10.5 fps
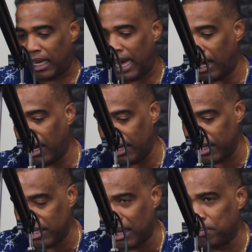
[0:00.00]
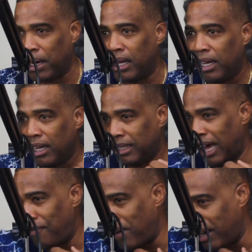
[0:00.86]
He get her in this thing, but
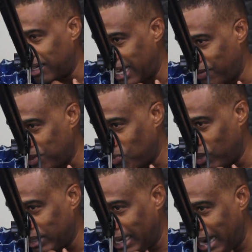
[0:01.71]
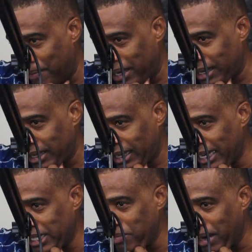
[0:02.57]
that fella there was more dynamic. Yeah,
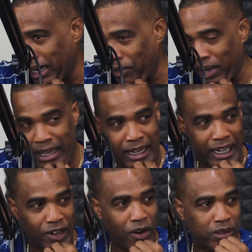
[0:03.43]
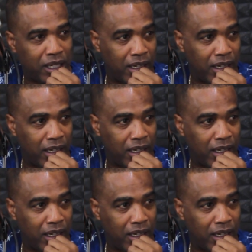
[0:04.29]
he's the man that we can get the crown